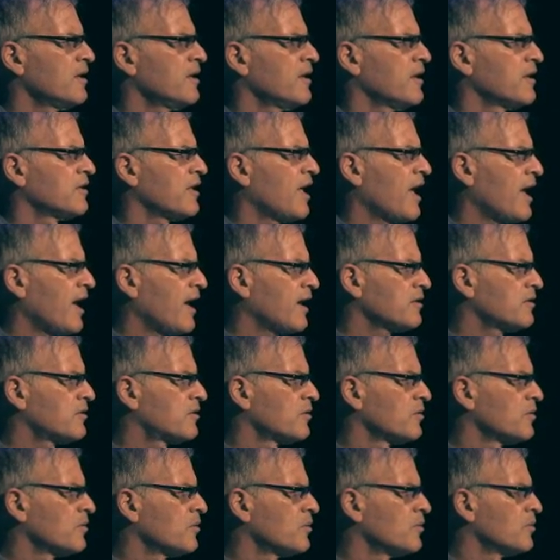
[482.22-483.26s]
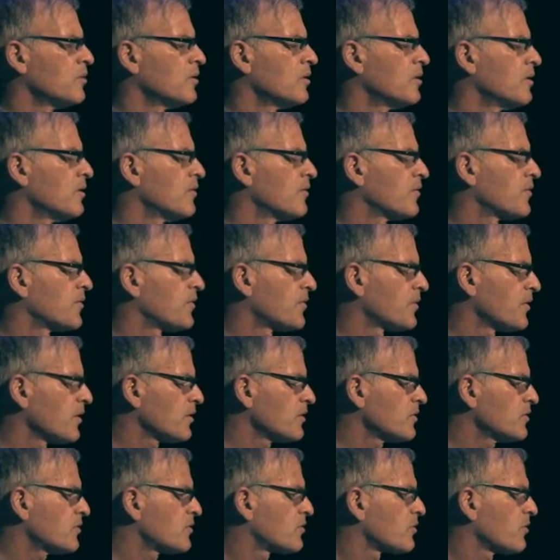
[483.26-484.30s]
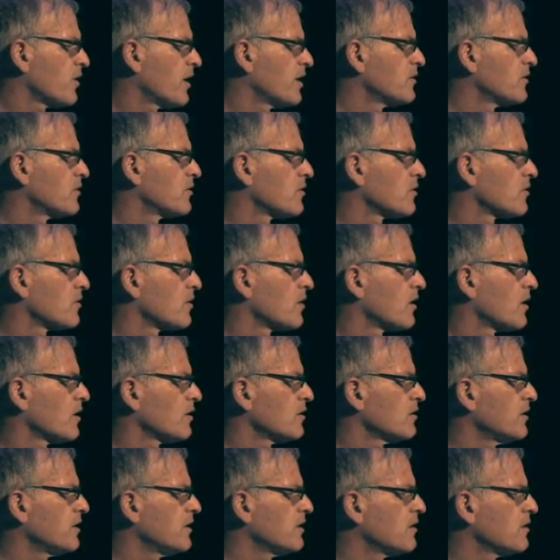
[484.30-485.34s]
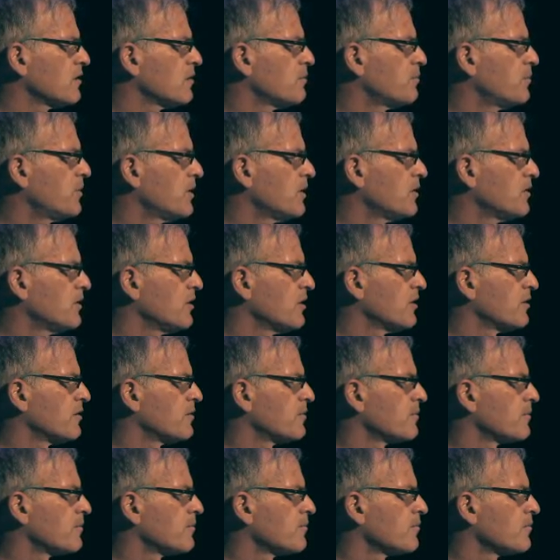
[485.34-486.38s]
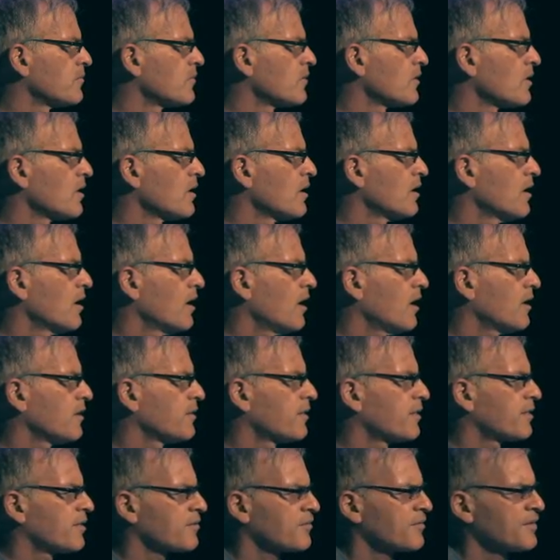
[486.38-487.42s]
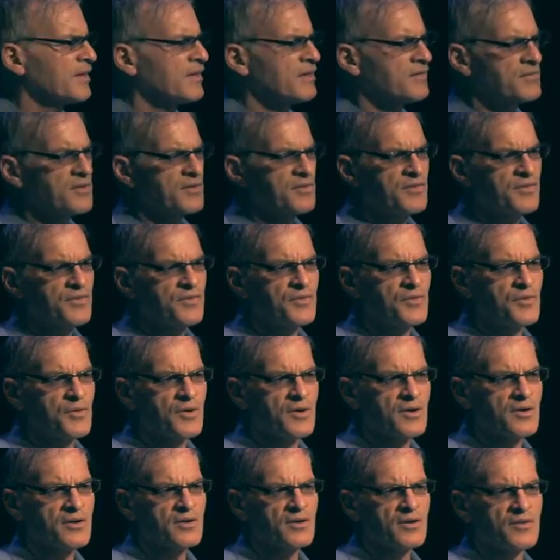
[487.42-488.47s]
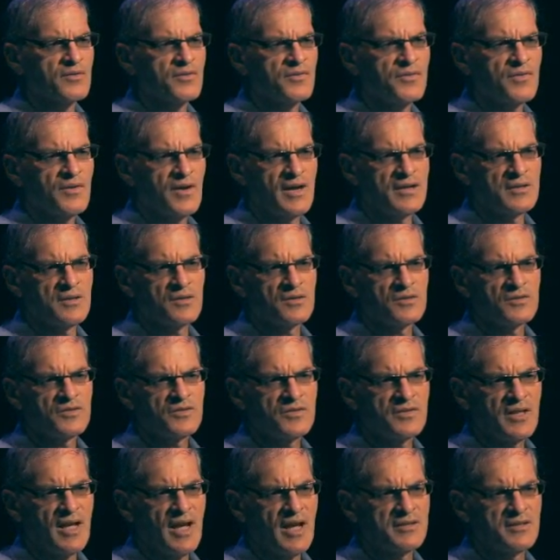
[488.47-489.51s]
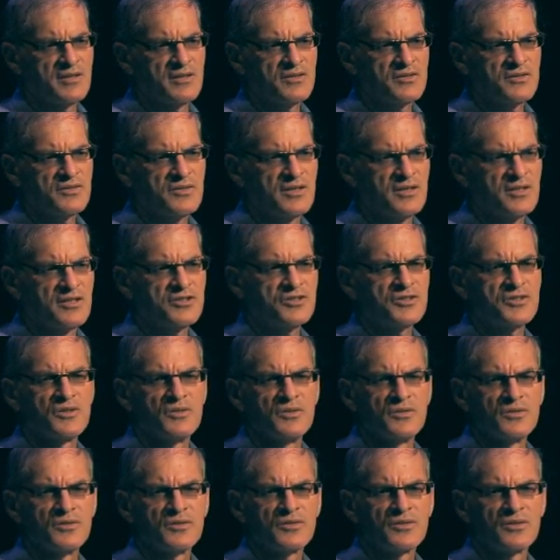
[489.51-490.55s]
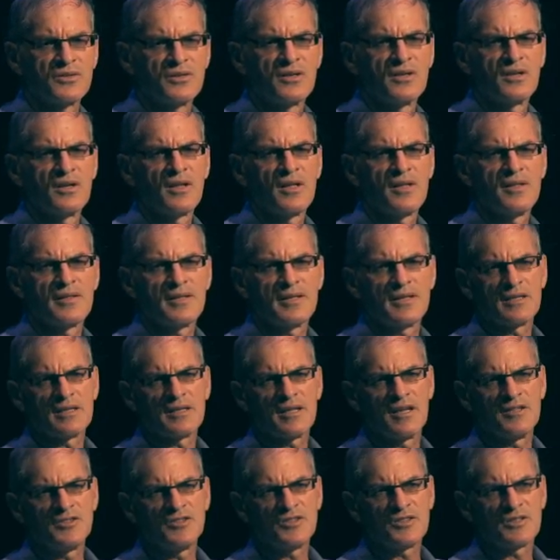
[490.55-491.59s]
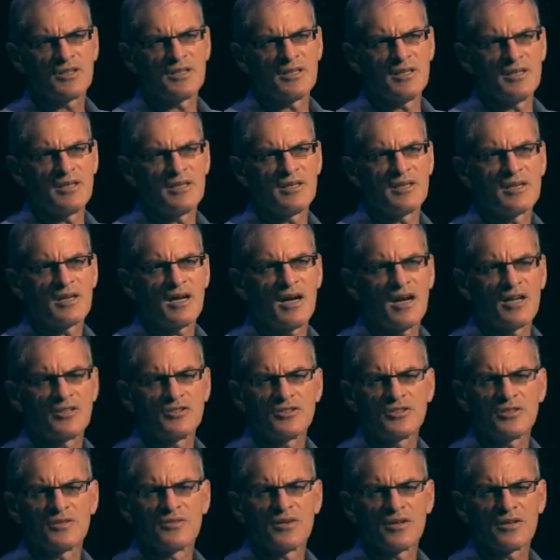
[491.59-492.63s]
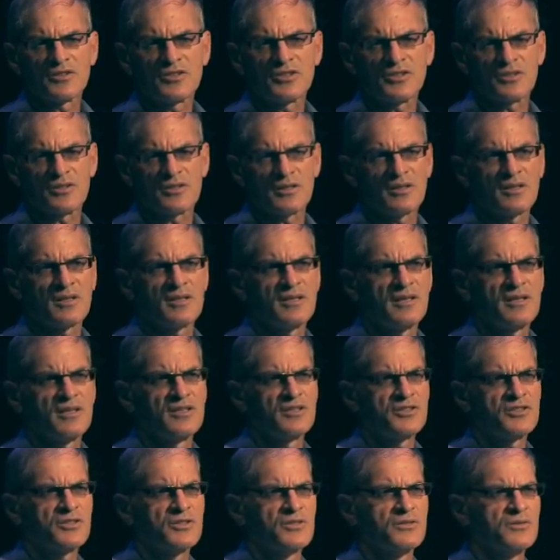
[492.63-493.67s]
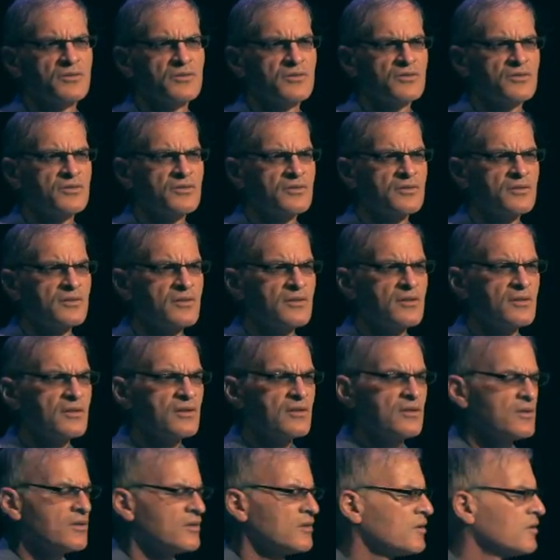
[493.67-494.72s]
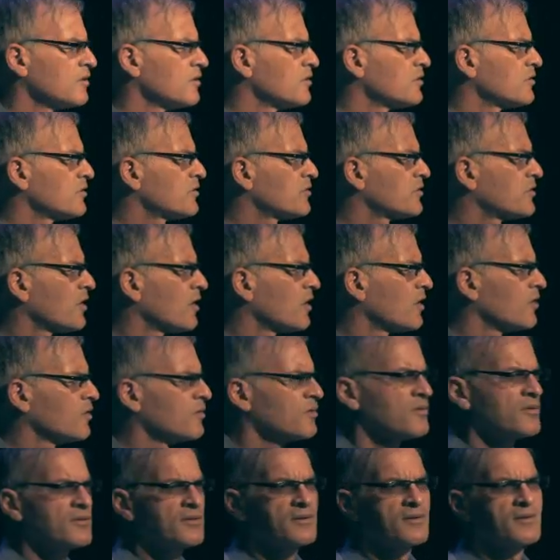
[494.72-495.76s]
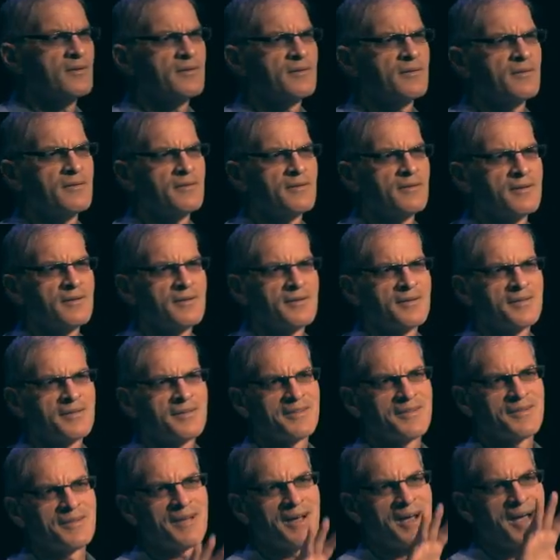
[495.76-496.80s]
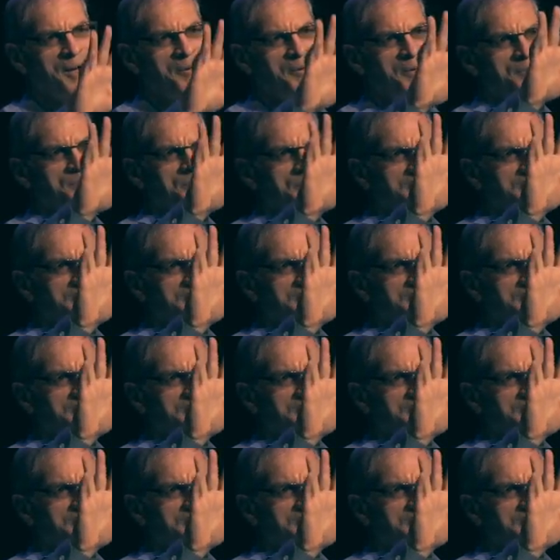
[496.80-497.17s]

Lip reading: it had to first render a legal opinion on three of the four final status issues, the allegedly controversial issues. So I would